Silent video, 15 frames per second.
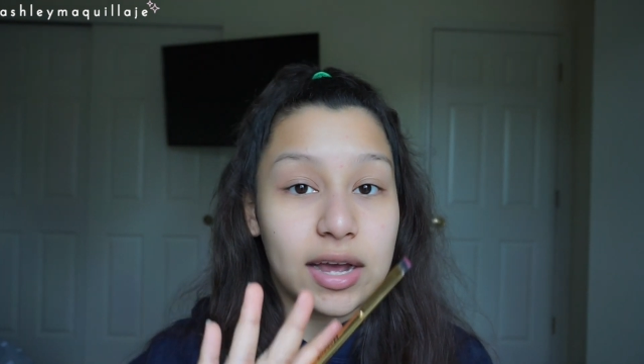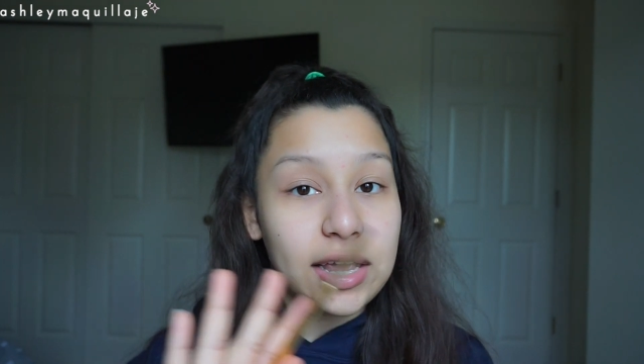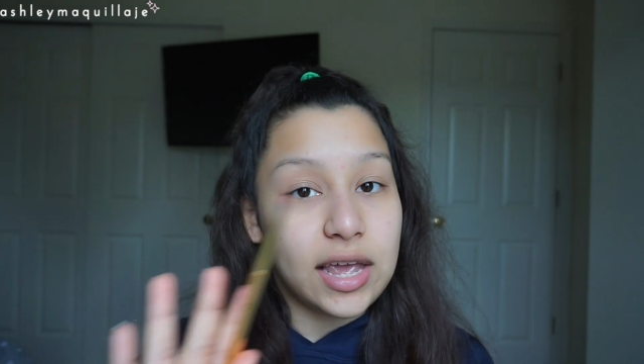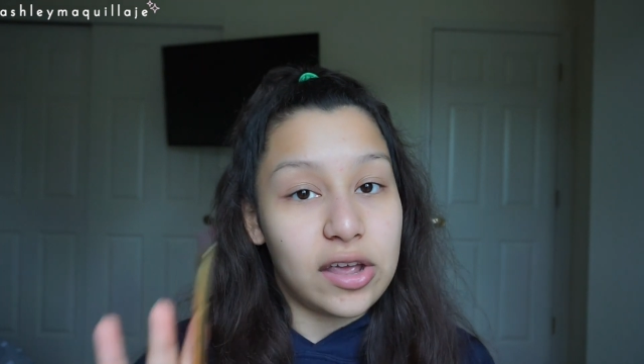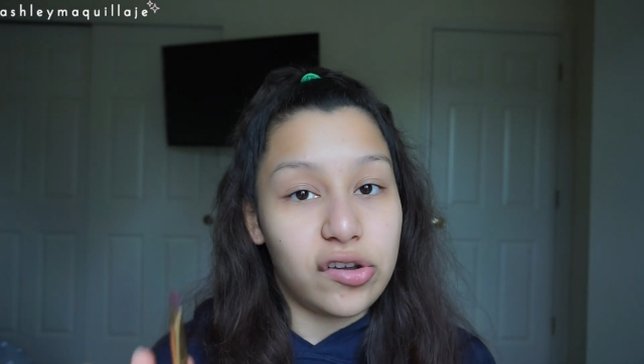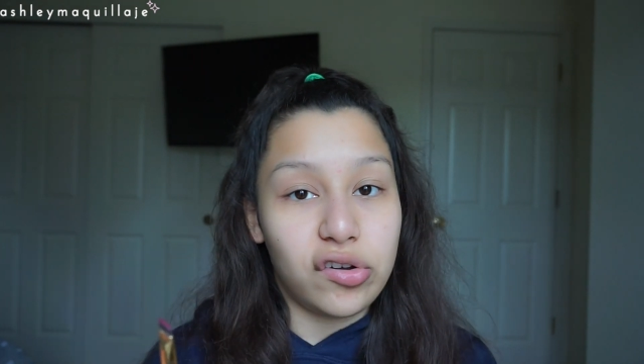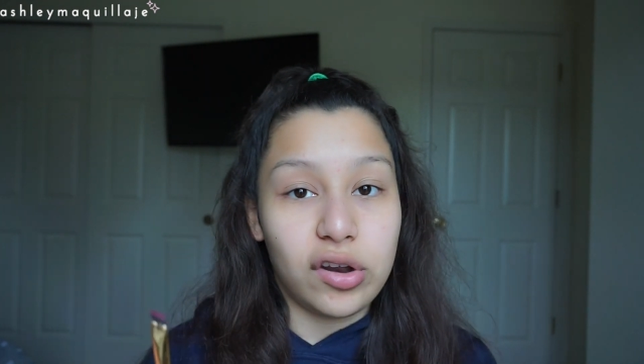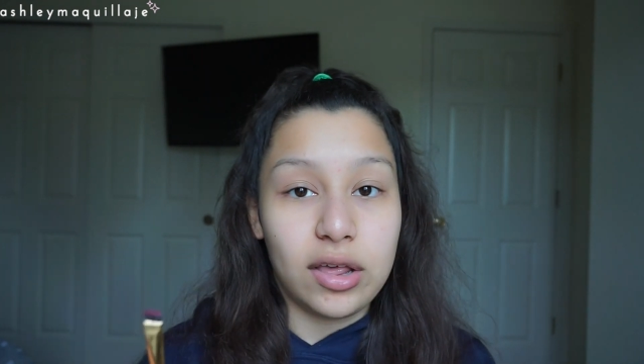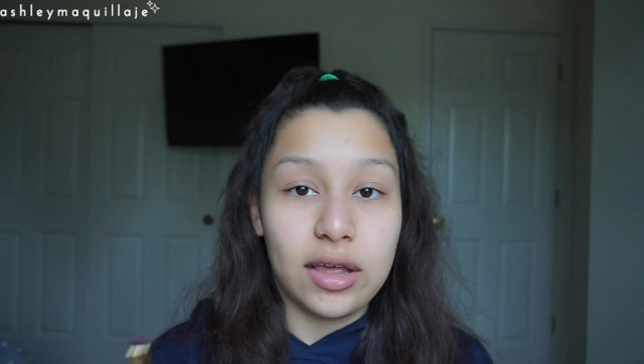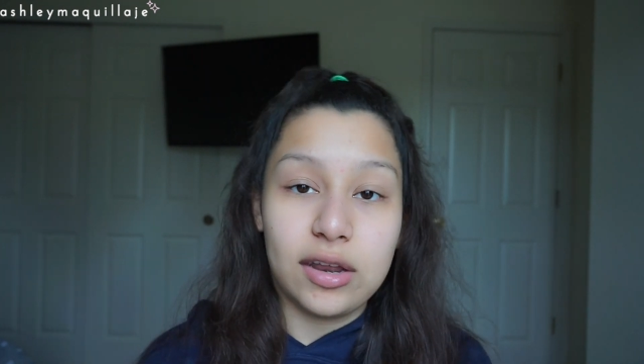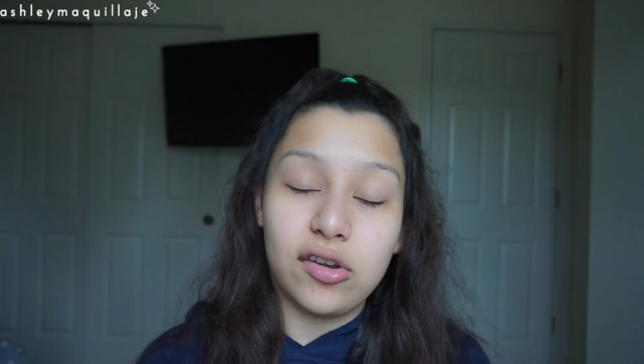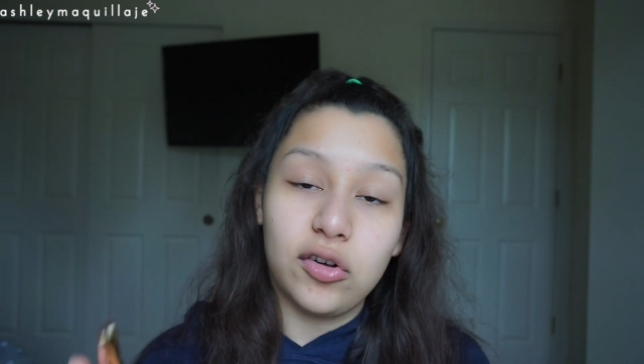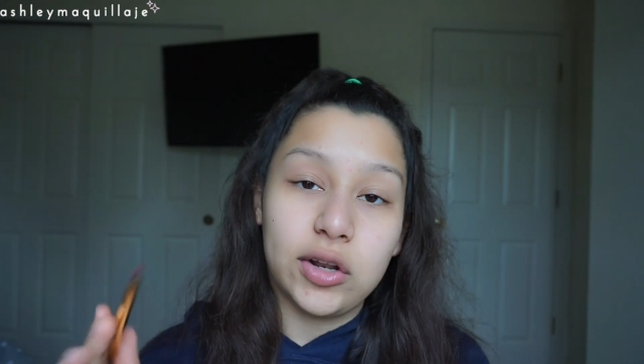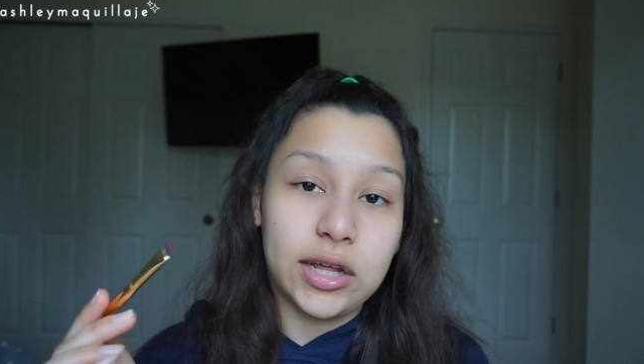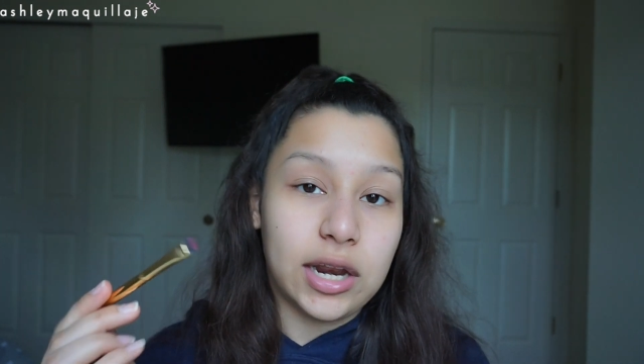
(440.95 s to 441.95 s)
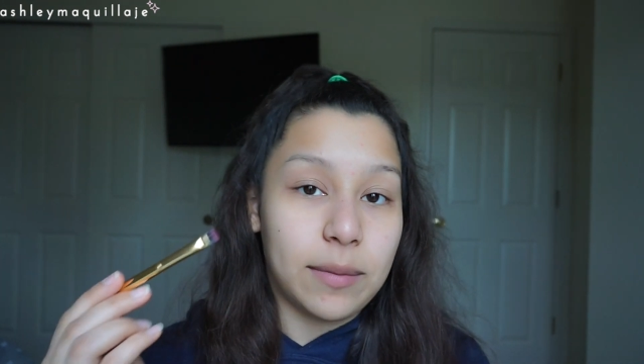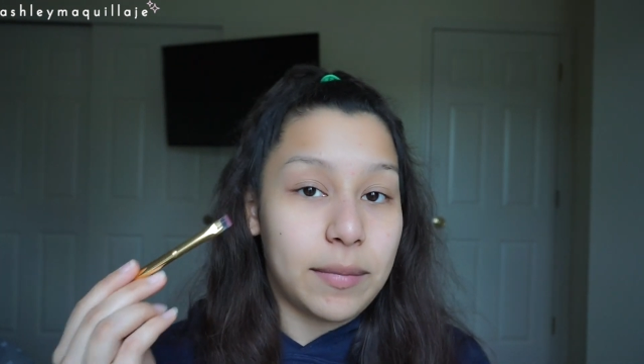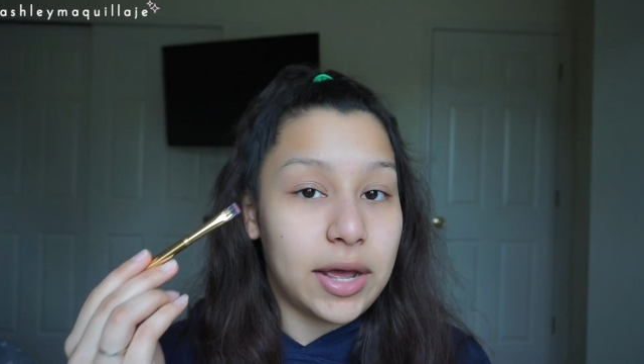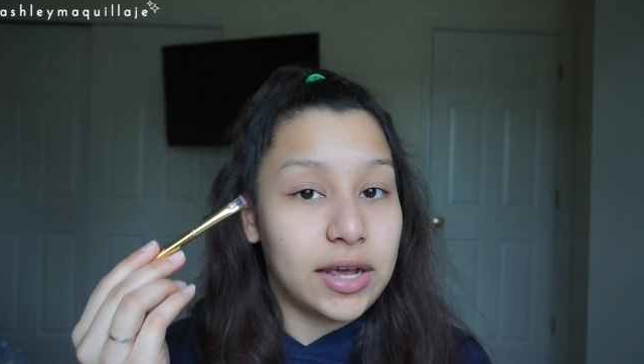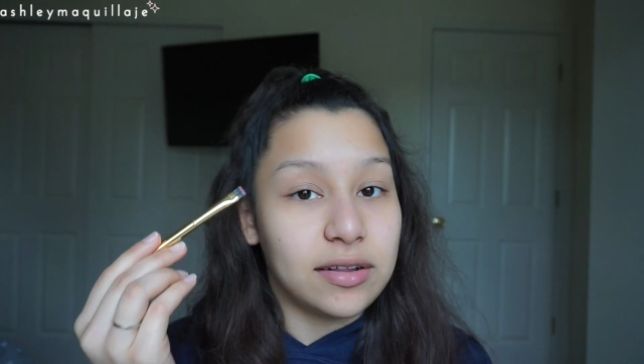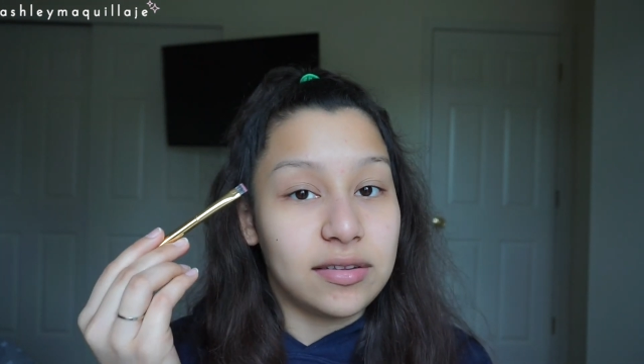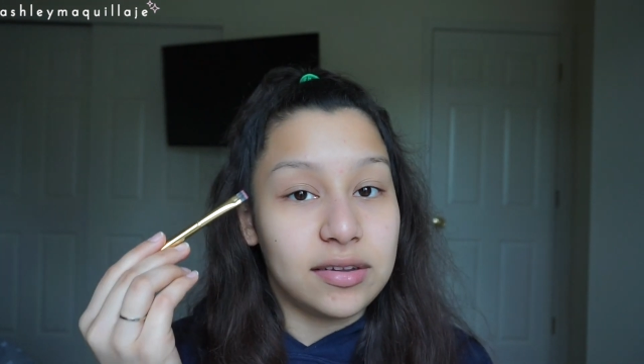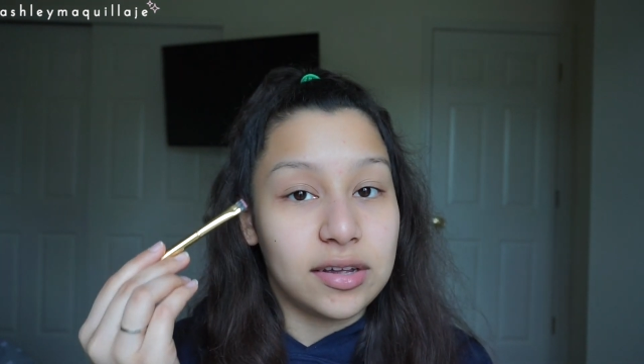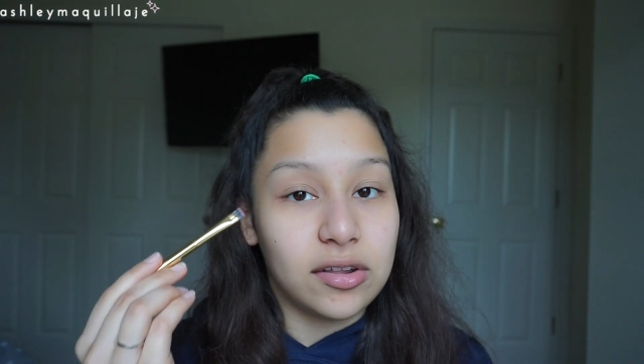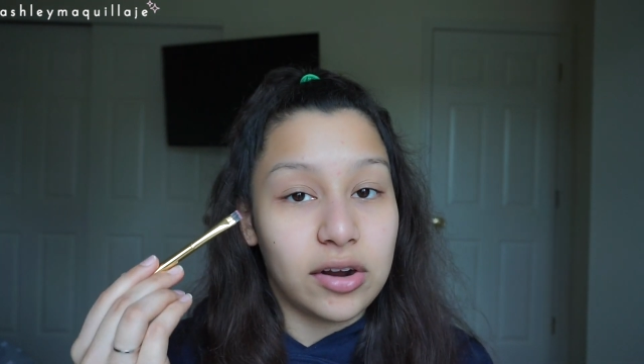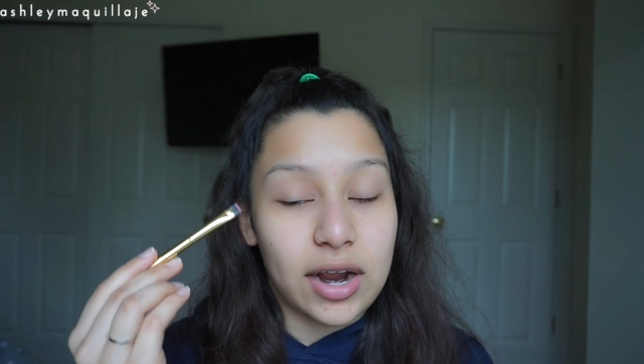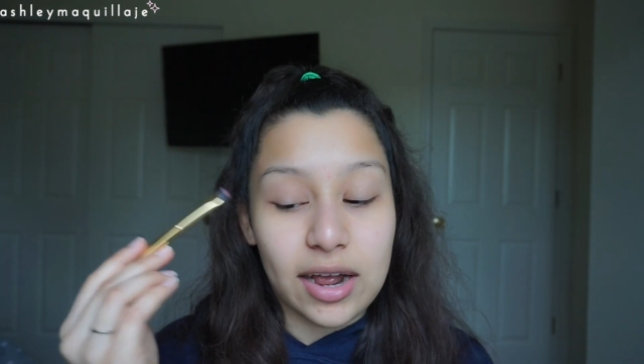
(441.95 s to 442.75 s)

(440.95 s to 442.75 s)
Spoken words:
occasionally to clean up my concealer,